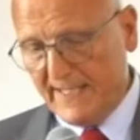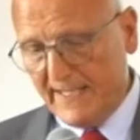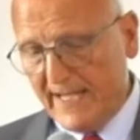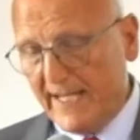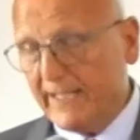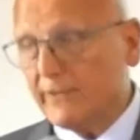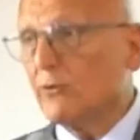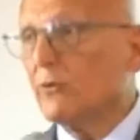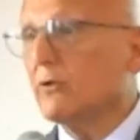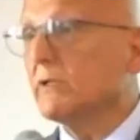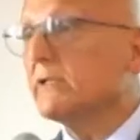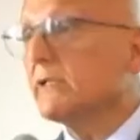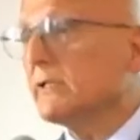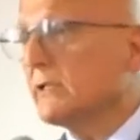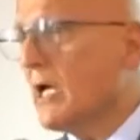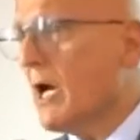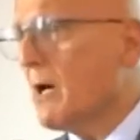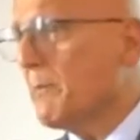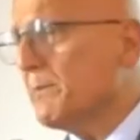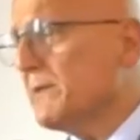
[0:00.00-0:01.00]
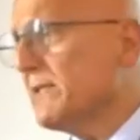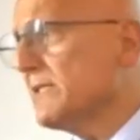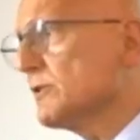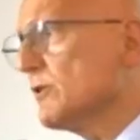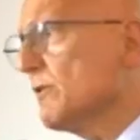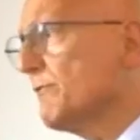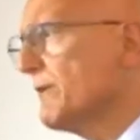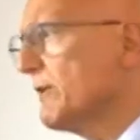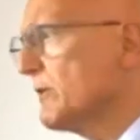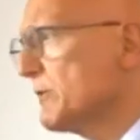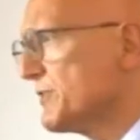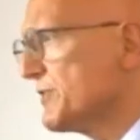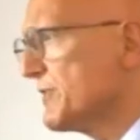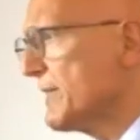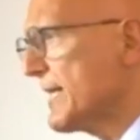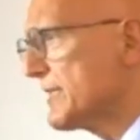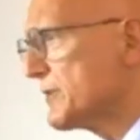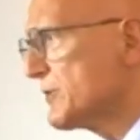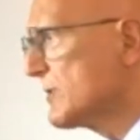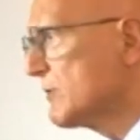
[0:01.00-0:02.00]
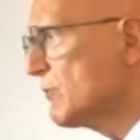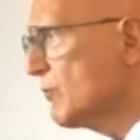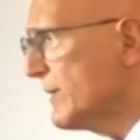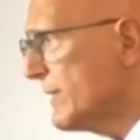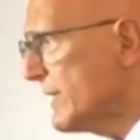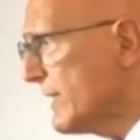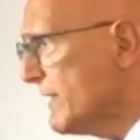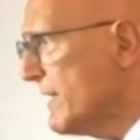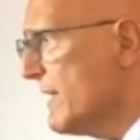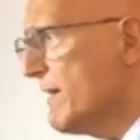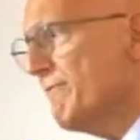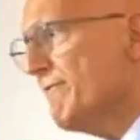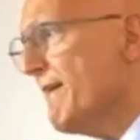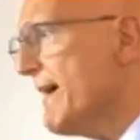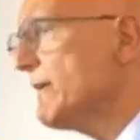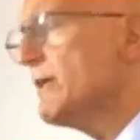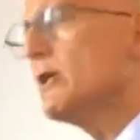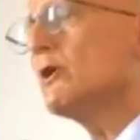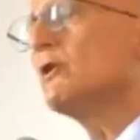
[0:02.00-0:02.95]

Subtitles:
And all the topics of reconstruction, it are very